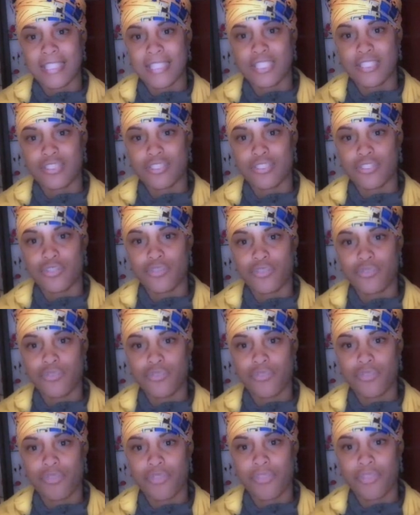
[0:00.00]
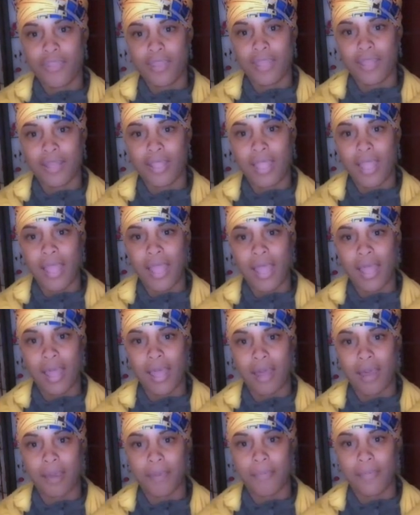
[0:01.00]
soothe, and
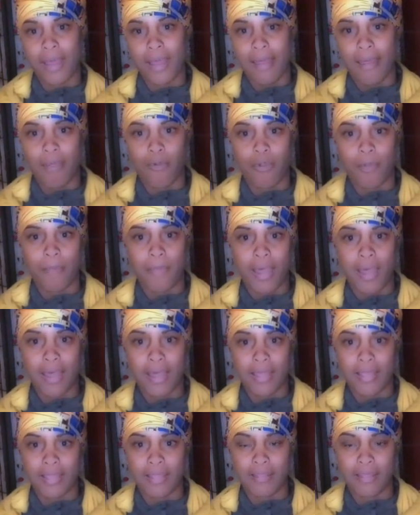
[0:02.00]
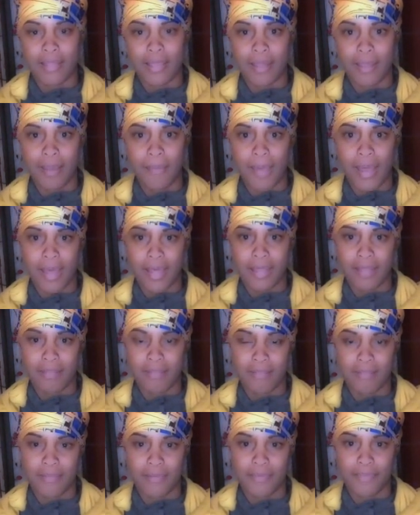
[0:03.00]
calm our mind and our
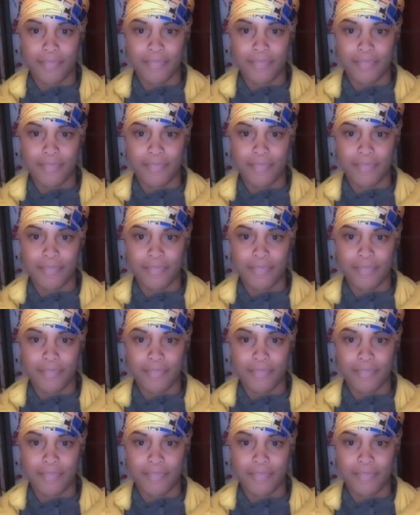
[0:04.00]
bodies